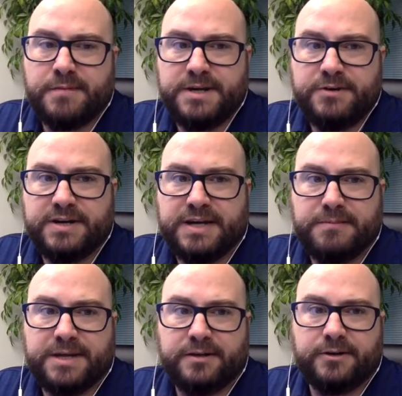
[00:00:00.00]
And you can
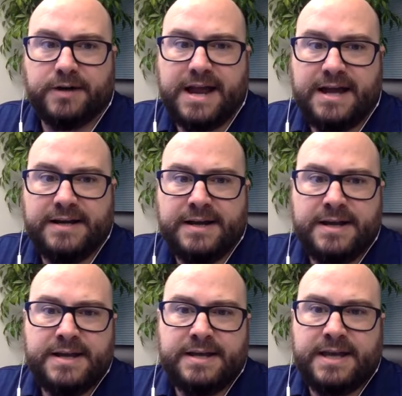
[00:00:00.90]
email her at
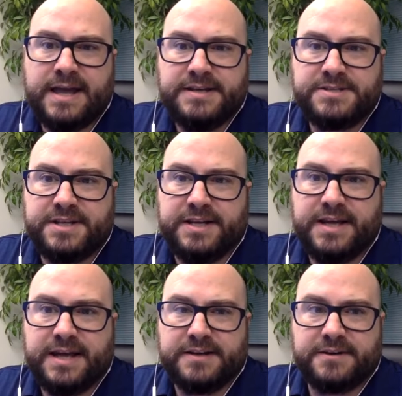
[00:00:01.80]
casey
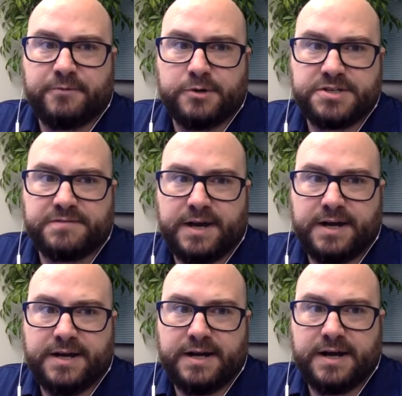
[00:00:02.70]
at divorceify
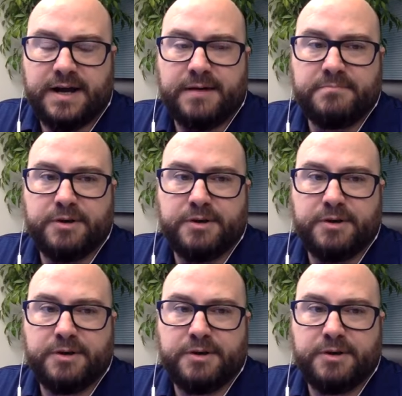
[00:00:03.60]
dot com.